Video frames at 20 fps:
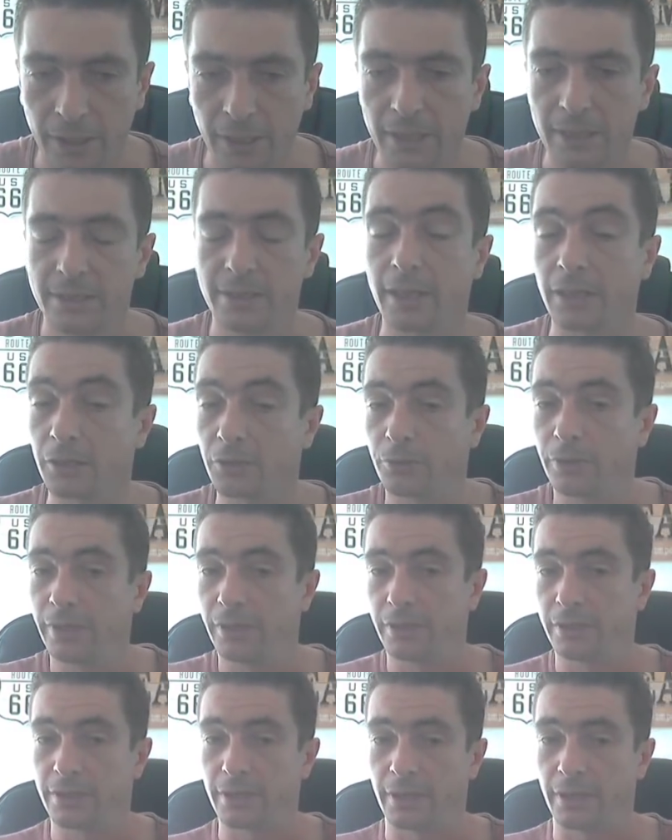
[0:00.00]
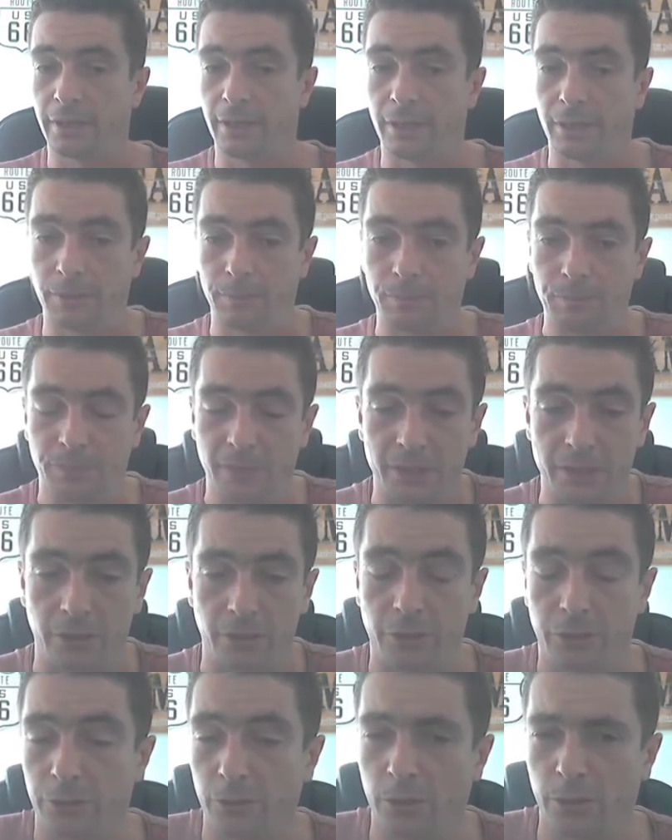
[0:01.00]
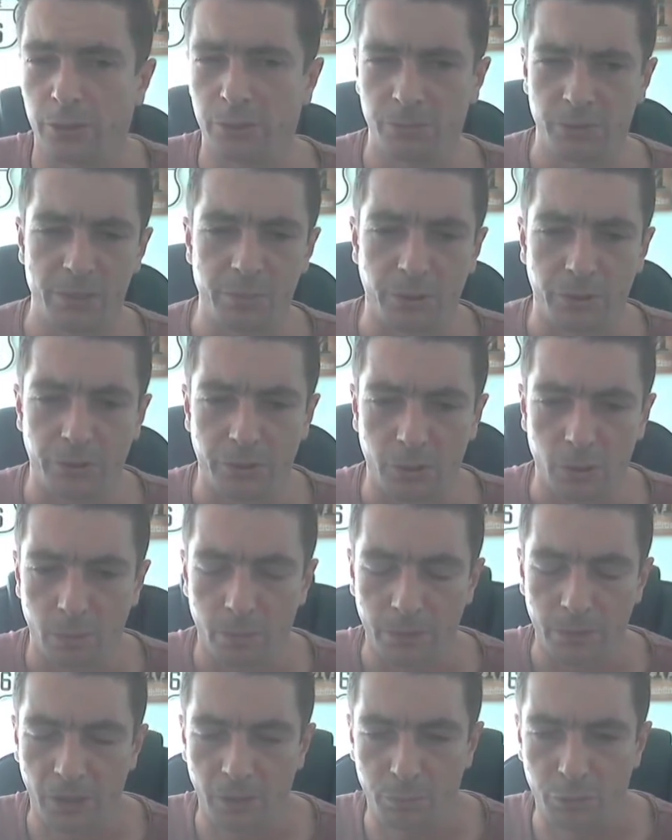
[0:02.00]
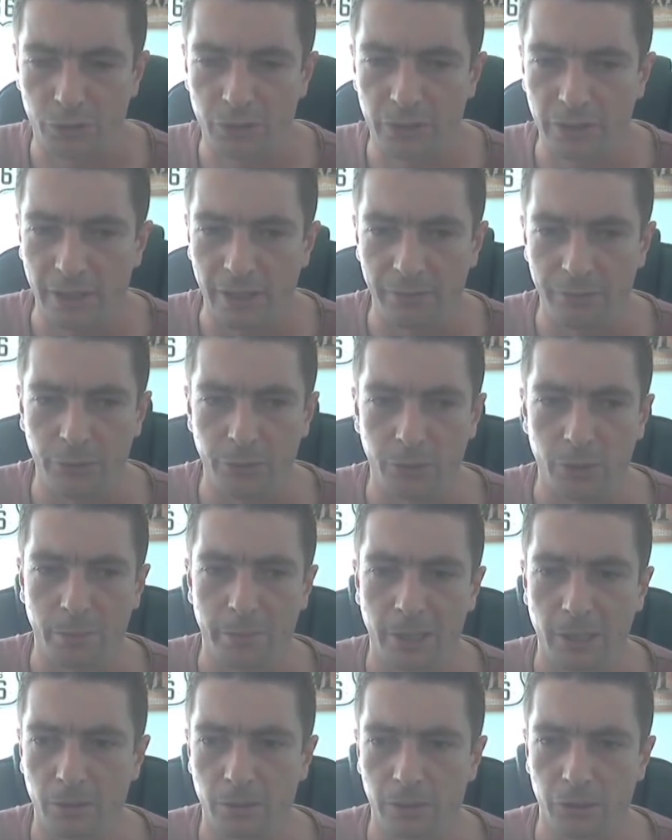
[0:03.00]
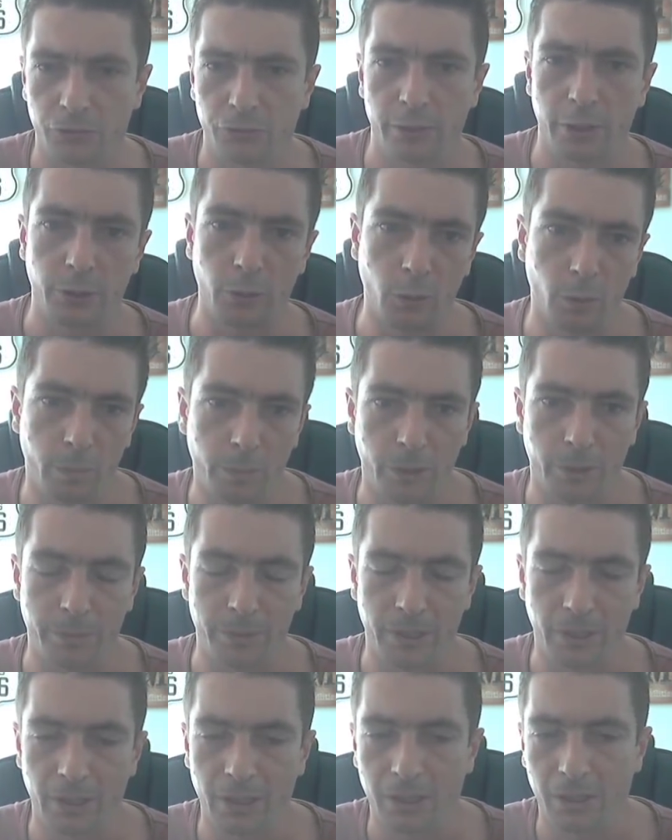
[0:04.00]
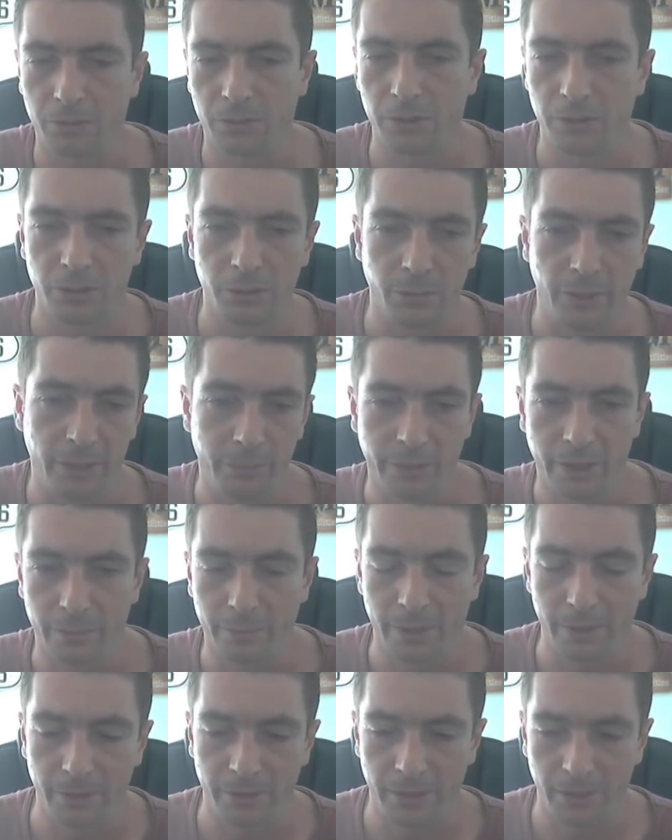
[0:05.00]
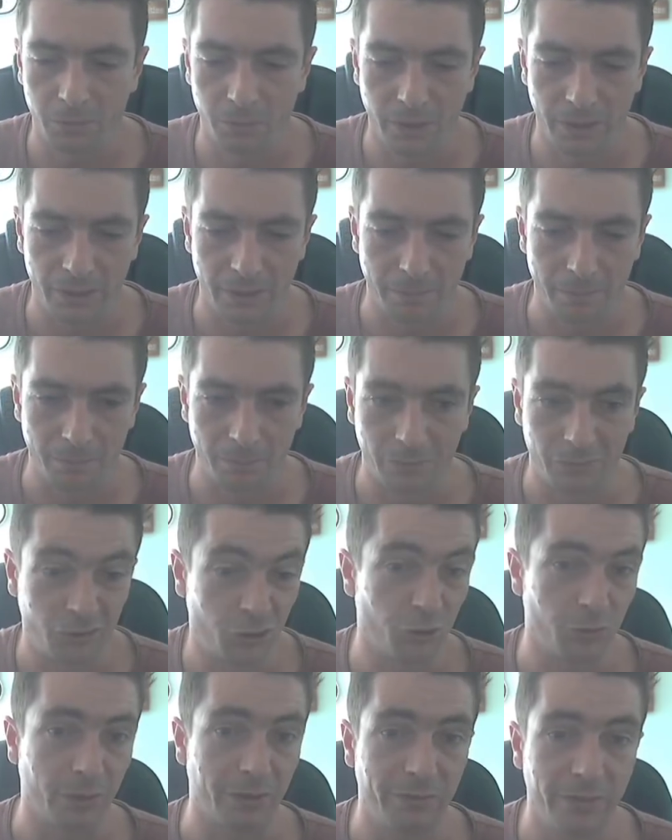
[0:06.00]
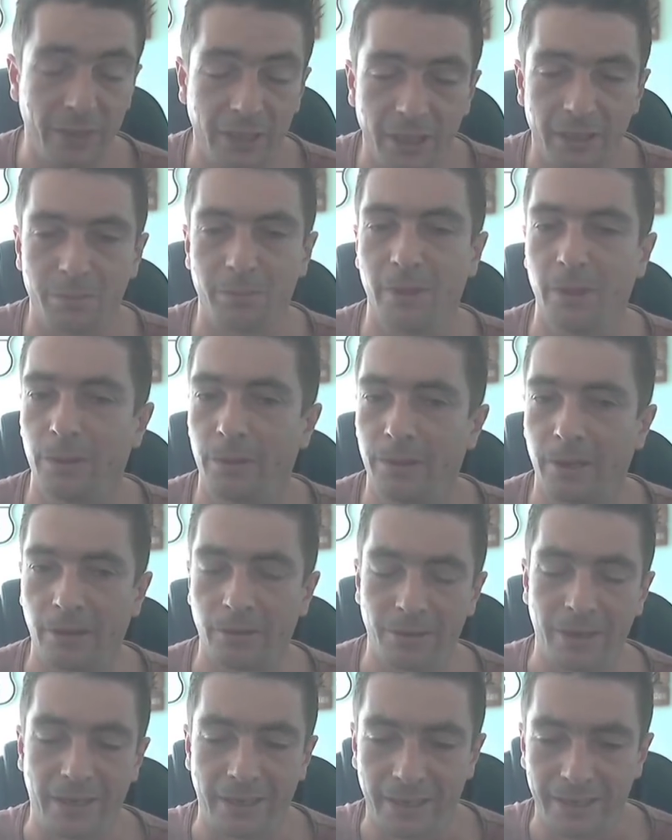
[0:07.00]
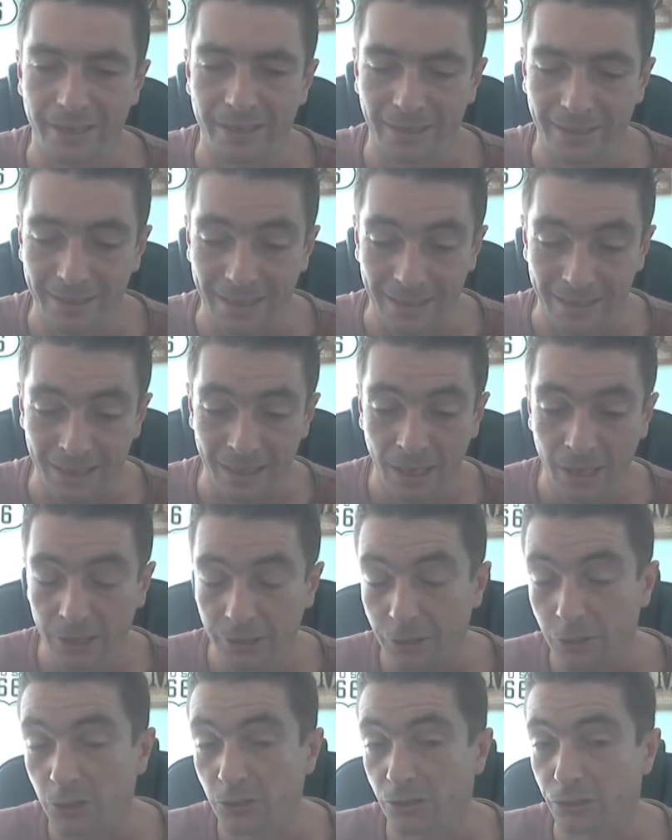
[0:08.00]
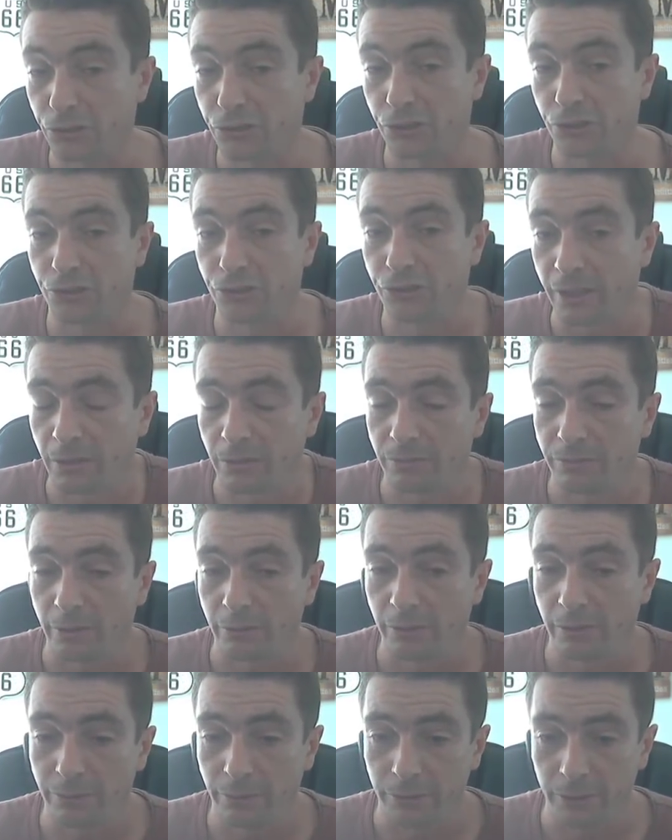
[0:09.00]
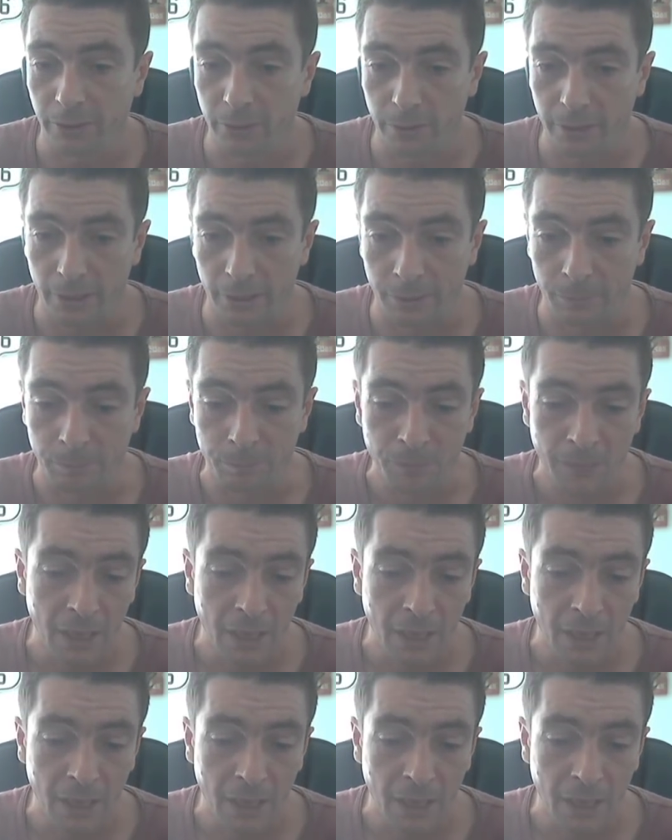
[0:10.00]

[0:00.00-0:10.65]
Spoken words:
SendGrid is another autoresponder company, but if you come along and try and open up an account and do email marketing with them through affiliate marketing or anything like that, they're going to shut you down very, very quickly.